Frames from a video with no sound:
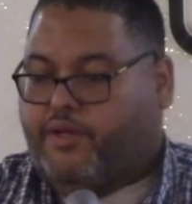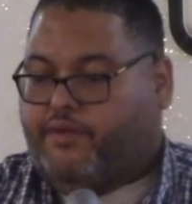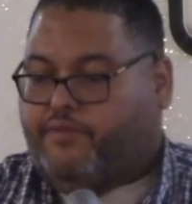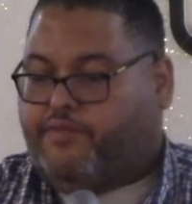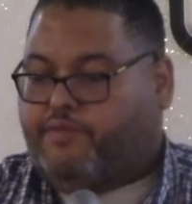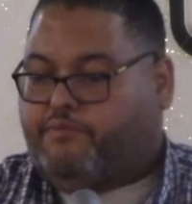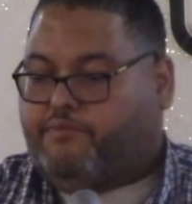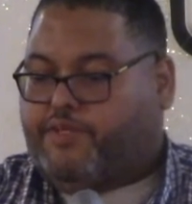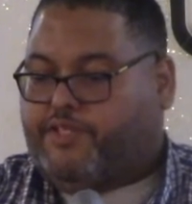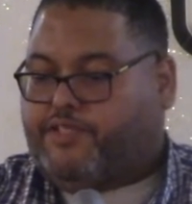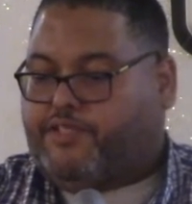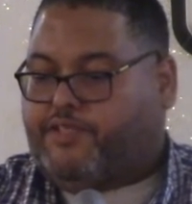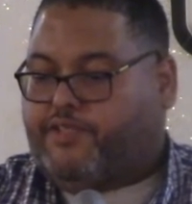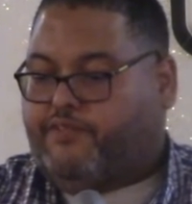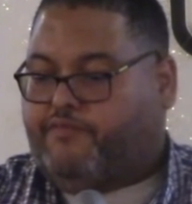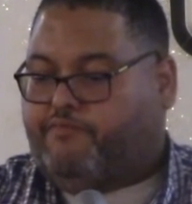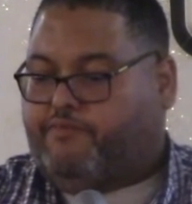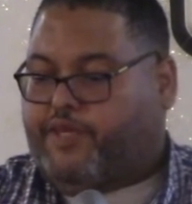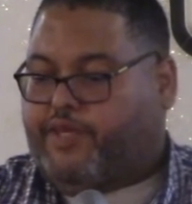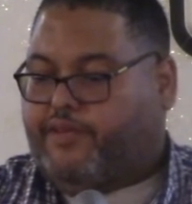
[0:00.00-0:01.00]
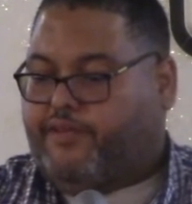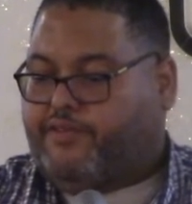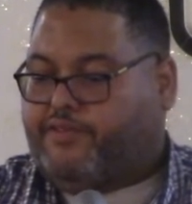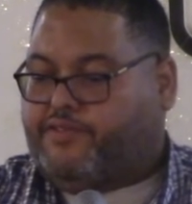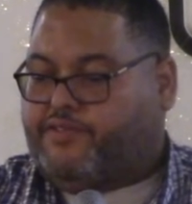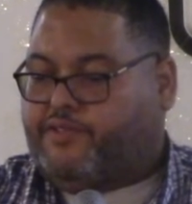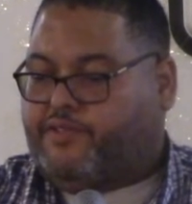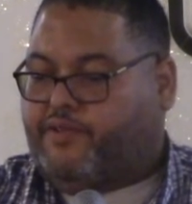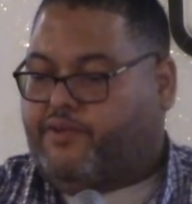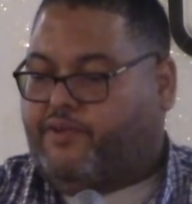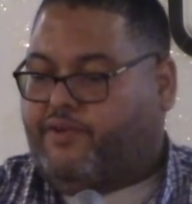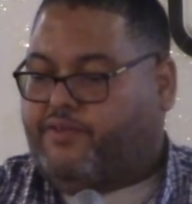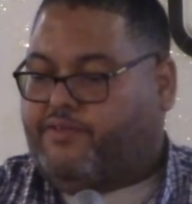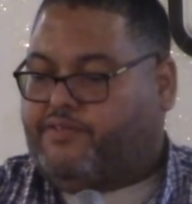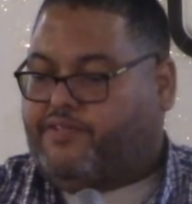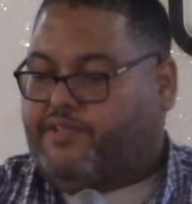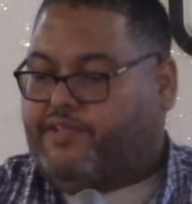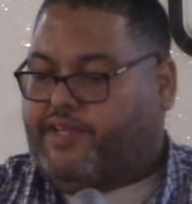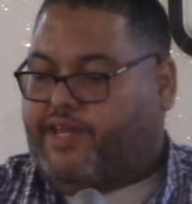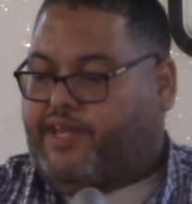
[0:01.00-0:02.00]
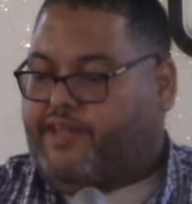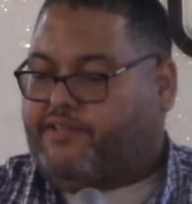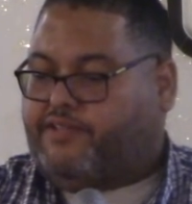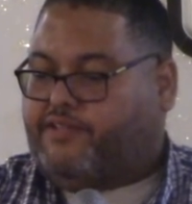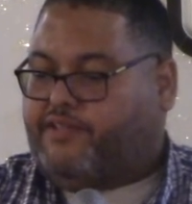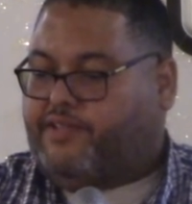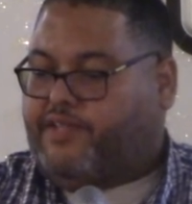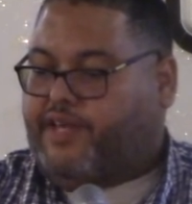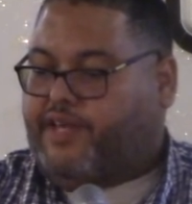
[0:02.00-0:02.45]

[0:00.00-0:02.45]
The mission of Baal is to cause the nation